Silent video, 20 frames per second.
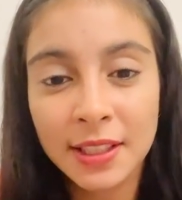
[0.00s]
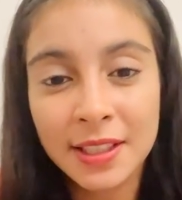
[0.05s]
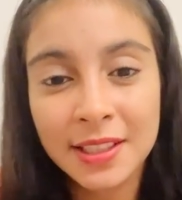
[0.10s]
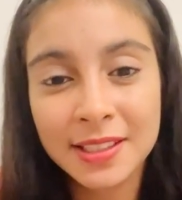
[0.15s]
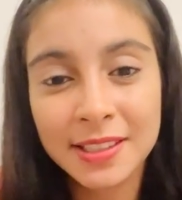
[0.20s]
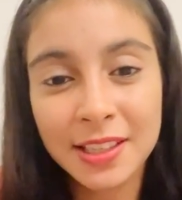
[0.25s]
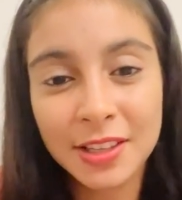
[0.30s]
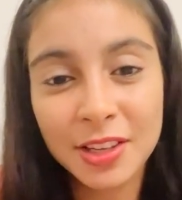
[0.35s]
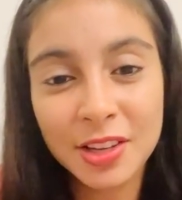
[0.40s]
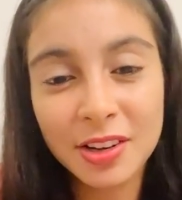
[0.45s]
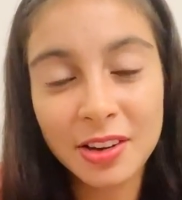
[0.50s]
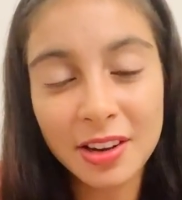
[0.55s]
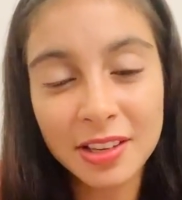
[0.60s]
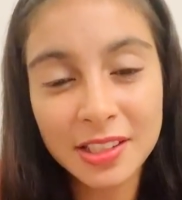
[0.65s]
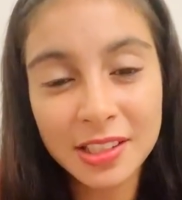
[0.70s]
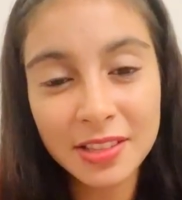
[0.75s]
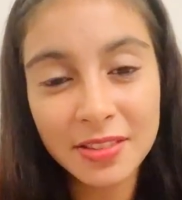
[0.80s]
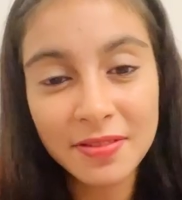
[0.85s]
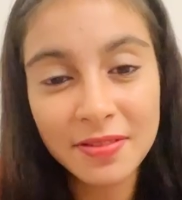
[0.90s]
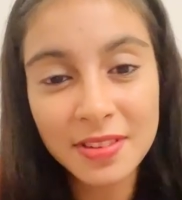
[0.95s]
Sending you
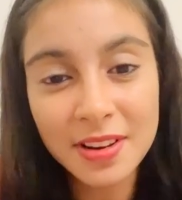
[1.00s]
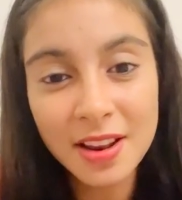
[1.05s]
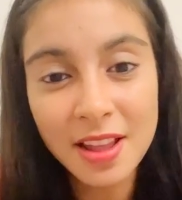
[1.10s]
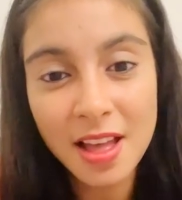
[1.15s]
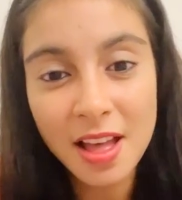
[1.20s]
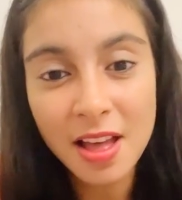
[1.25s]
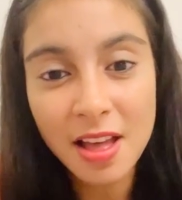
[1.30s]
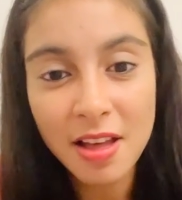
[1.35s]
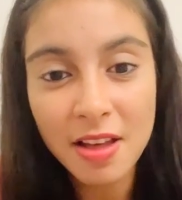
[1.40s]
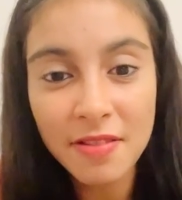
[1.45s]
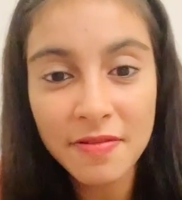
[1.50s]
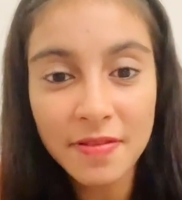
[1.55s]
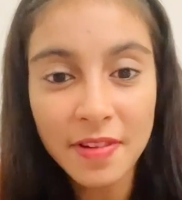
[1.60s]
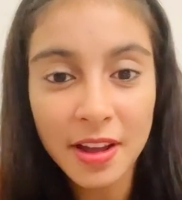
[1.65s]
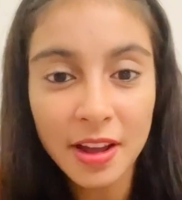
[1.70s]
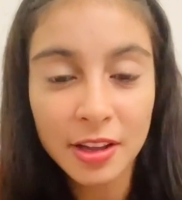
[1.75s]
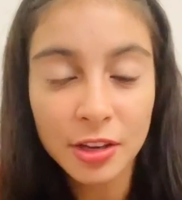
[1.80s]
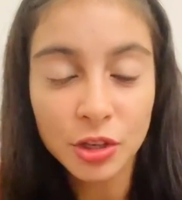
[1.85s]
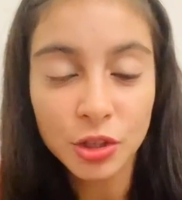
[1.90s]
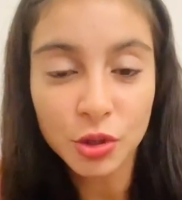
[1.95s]
lots of love.
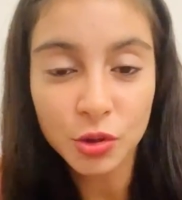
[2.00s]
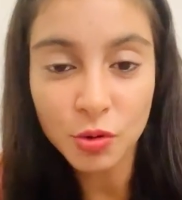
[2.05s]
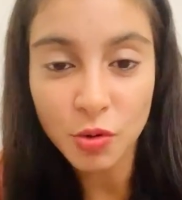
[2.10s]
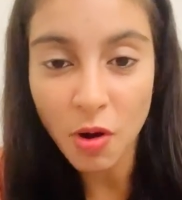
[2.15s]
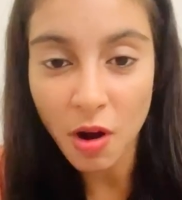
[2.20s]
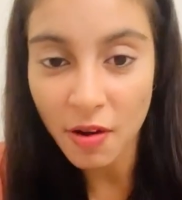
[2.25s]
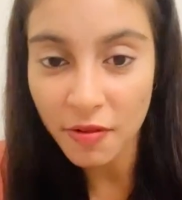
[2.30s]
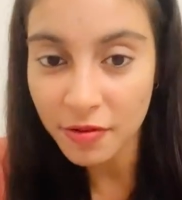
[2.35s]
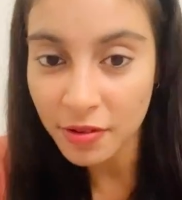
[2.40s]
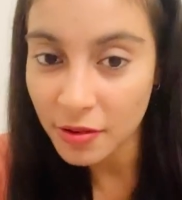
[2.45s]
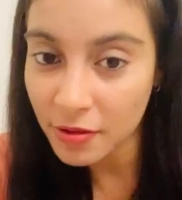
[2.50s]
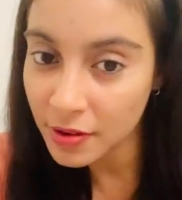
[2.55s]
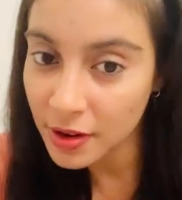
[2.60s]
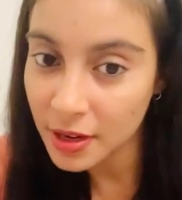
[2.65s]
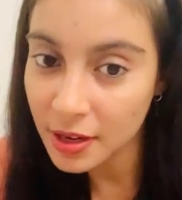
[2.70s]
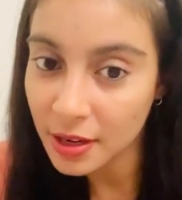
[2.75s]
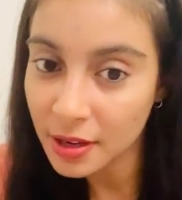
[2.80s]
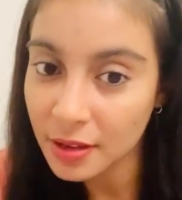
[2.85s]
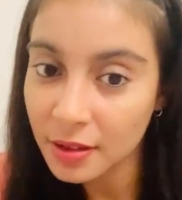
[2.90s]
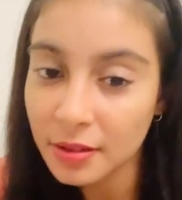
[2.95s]
I do offer
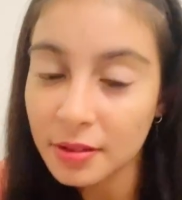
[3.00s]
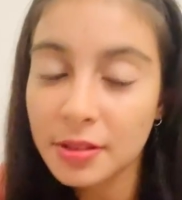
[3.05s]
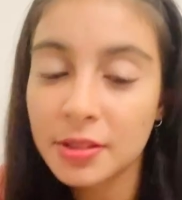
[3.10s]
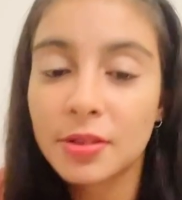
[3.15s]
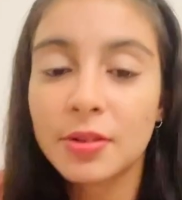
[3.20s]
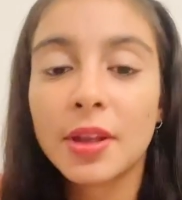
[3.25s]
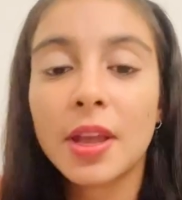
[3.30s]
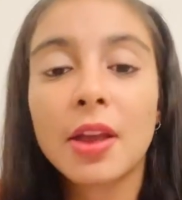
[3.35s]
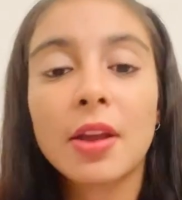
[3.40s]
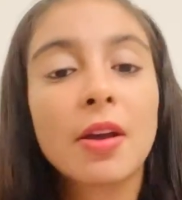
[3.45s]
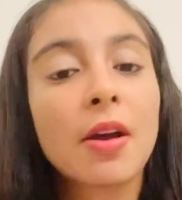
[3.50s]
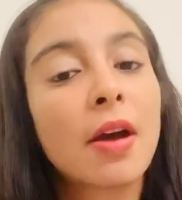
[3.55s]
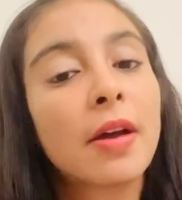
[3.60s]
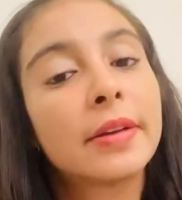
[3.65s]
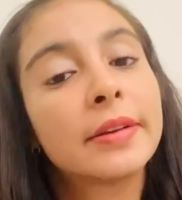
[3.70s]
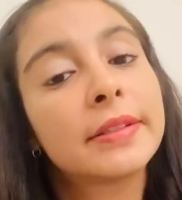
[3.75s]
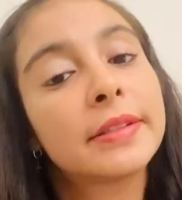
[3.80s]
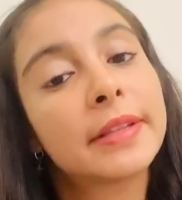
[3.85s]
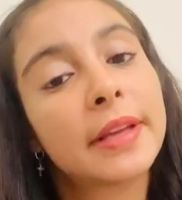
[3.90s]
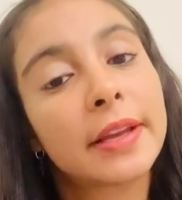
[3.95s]
readings. You can
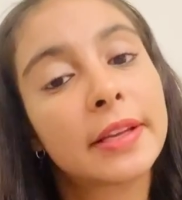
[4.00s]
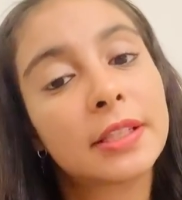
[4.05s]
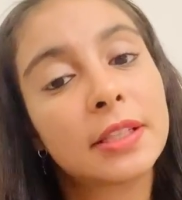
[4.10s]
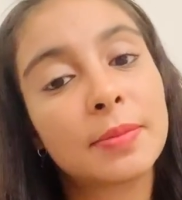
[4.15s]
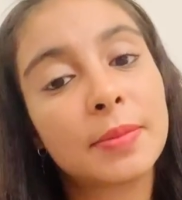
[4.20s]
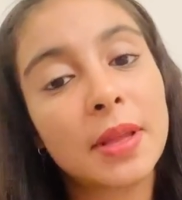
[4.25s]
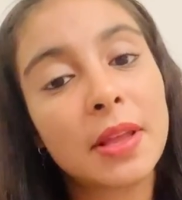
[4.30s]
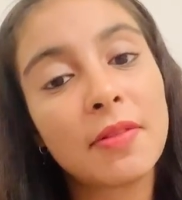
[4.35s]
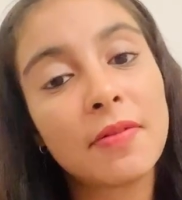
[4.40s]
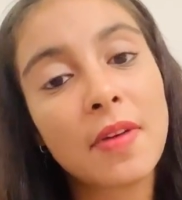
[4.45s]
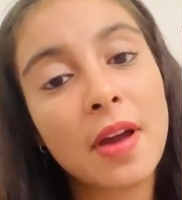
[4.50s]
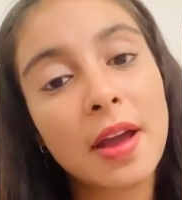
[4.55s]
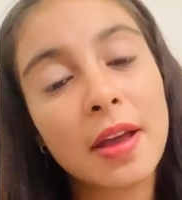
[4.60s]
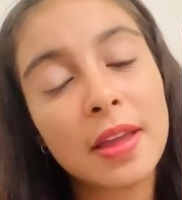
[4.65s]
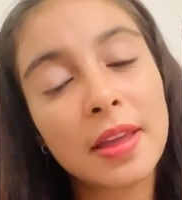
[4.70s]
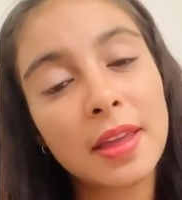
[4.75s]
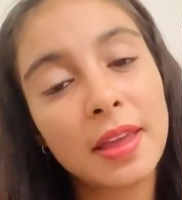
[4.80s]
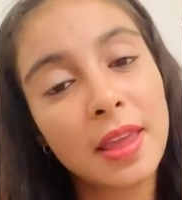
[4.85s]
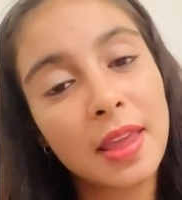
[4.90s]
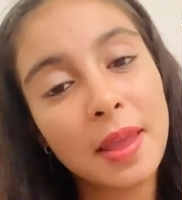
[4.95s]
contact me
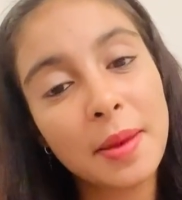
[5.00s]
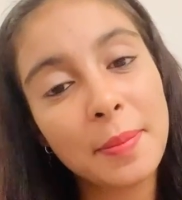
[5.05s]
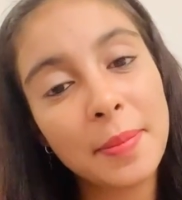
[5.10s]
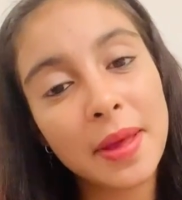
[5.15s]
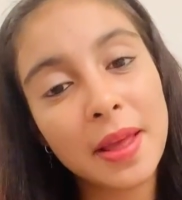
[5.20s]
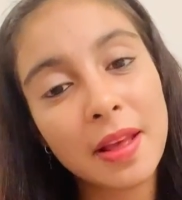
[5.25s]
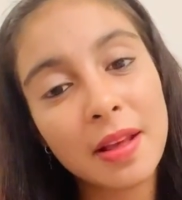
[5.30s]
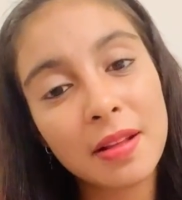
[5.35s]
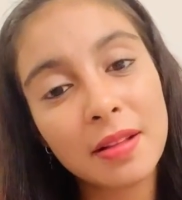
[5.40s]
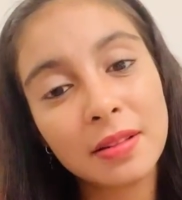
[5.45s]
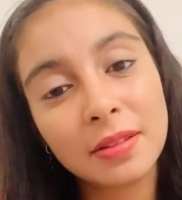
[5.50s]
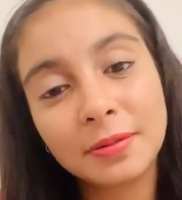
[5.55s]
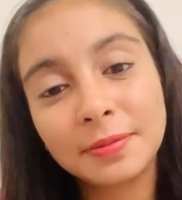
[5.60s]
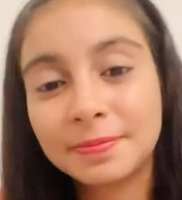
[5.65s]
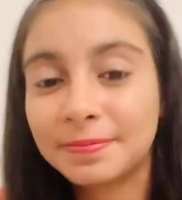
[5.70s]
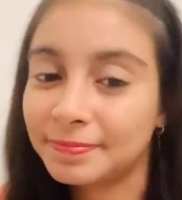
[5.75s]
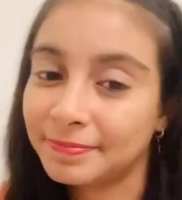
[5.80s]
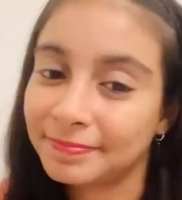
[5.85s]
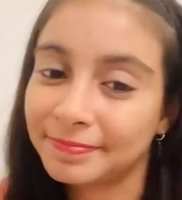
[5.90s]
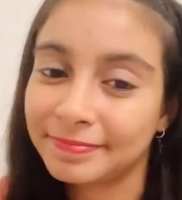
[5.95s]
by email.
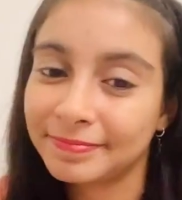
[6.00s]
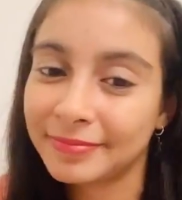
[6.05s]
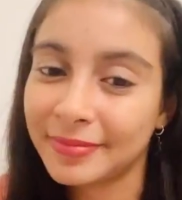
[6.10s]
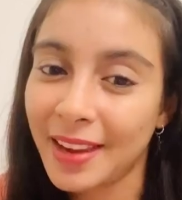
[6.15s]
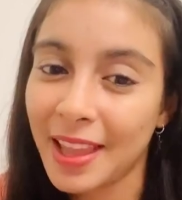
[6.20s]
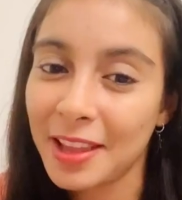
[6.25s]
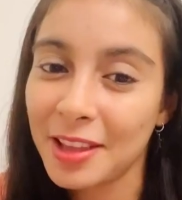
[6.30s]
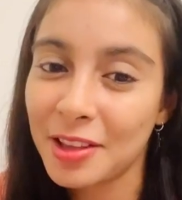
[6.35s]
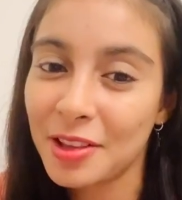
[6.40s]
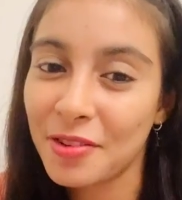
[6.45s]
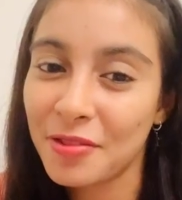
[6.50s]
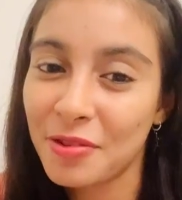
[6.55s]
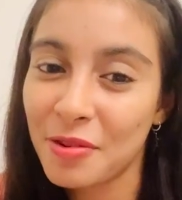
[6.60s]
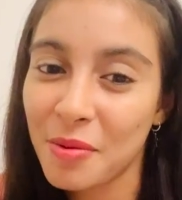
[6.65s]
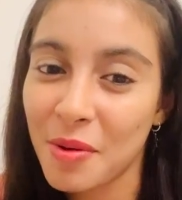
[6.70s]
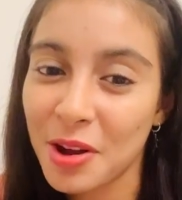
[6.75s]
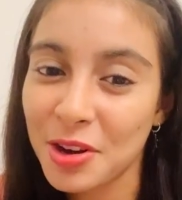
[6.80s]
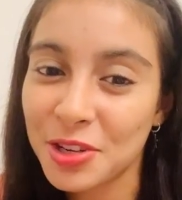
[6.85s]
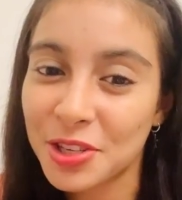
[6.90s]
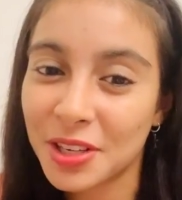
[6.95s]
Thank you for
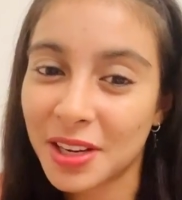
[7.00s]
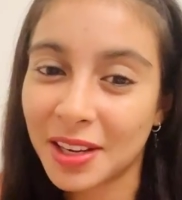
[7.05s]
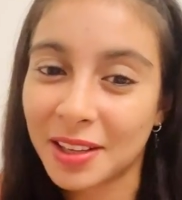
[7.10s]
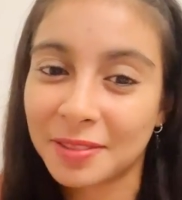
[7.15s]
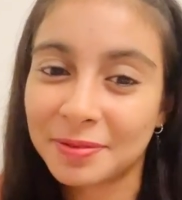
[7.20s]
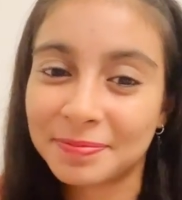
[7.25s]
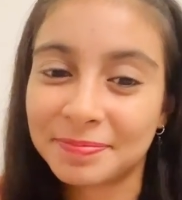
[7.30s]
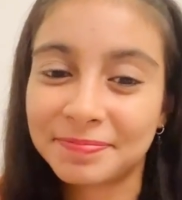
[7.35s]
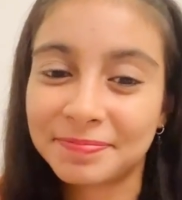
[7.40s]
watching.